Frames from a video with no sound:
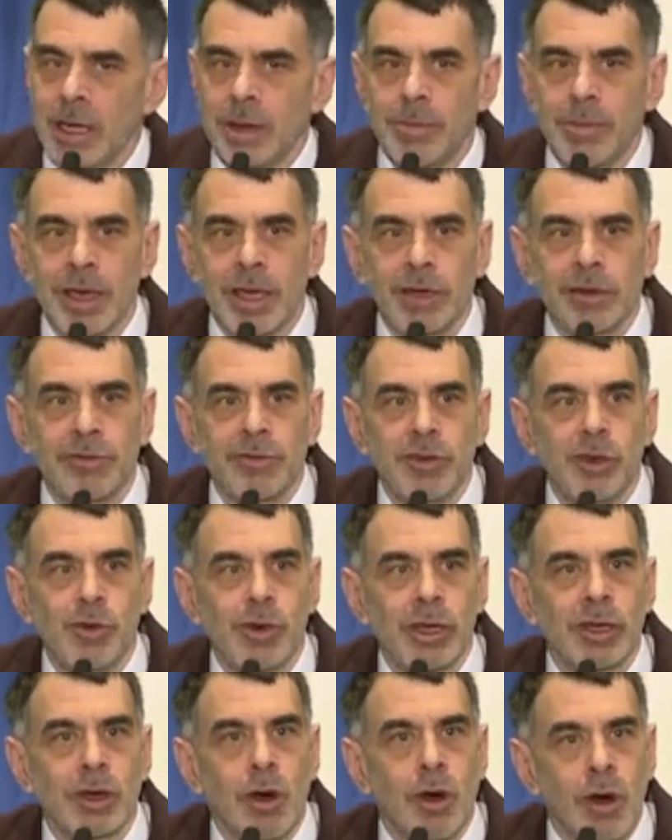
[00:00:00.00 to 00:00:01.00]
Bellevue
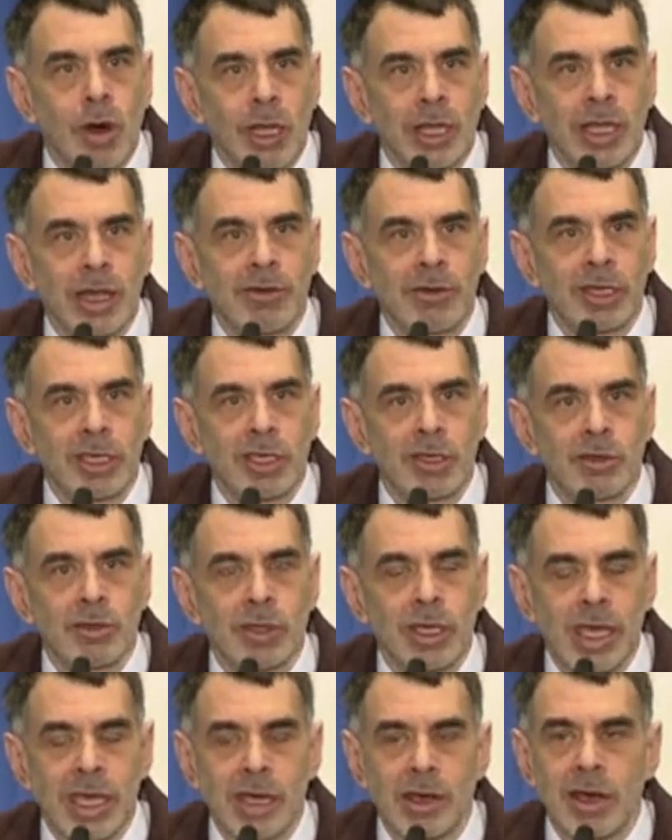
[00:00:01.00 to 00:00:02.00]
and all our acute
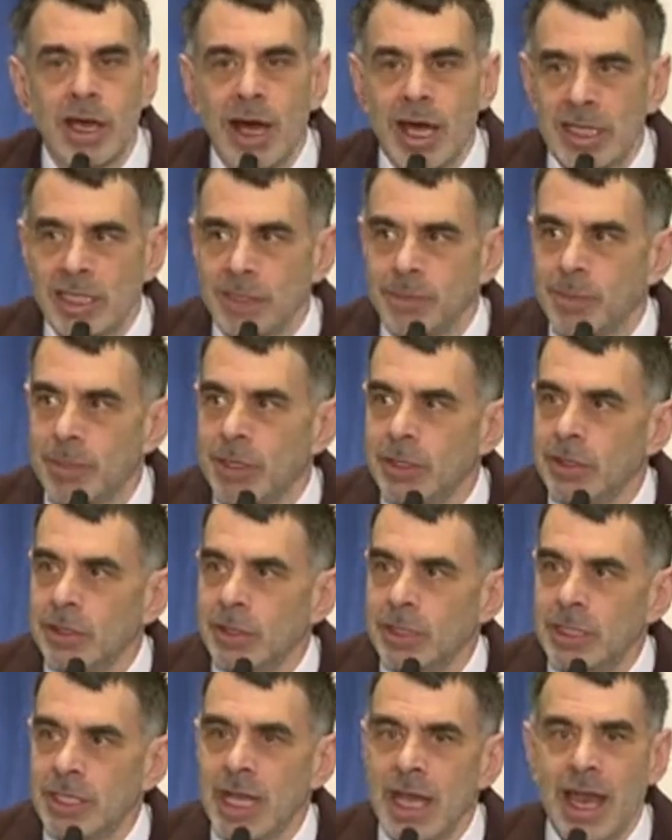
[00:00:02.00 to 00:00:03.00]
care
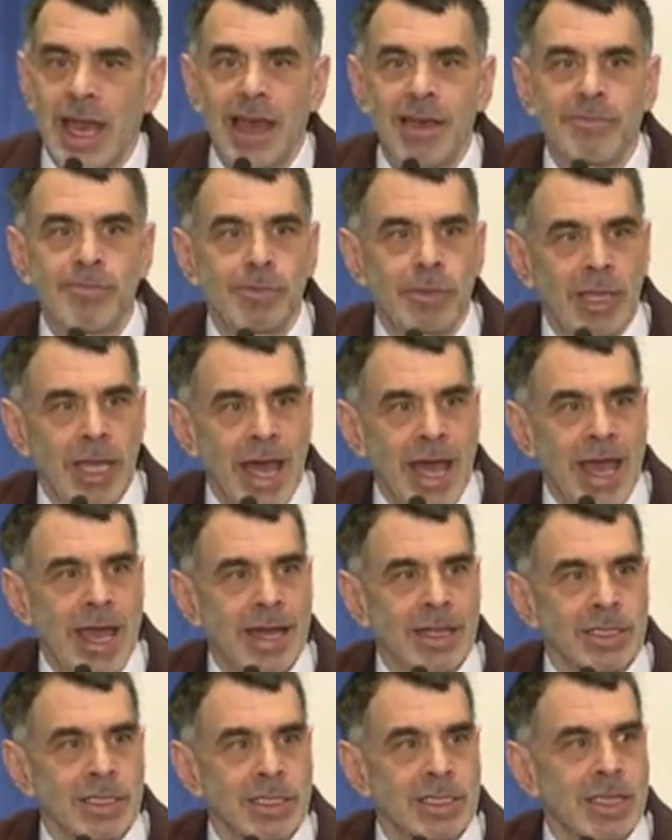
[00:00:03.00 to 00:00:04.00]
hospitals have
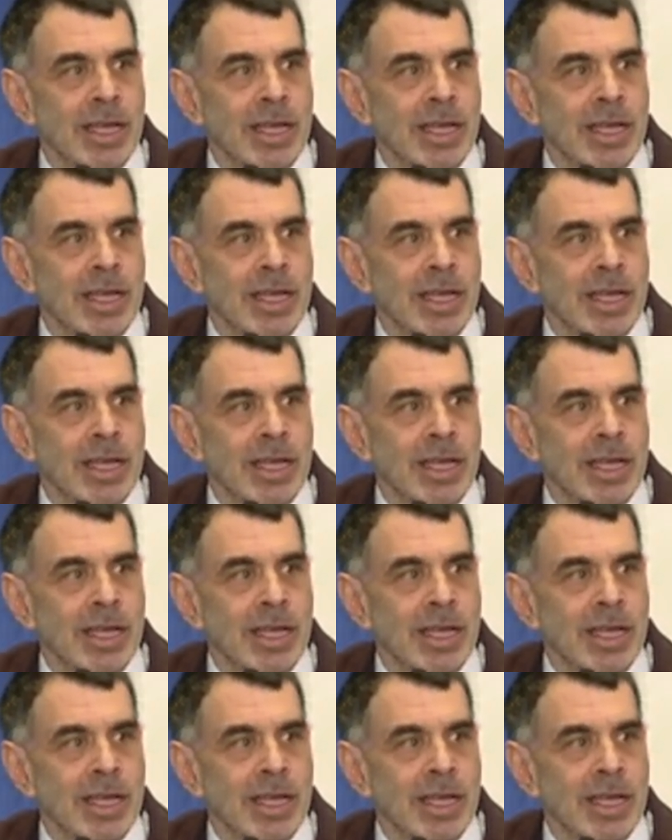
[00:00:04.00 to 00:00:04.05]
plans.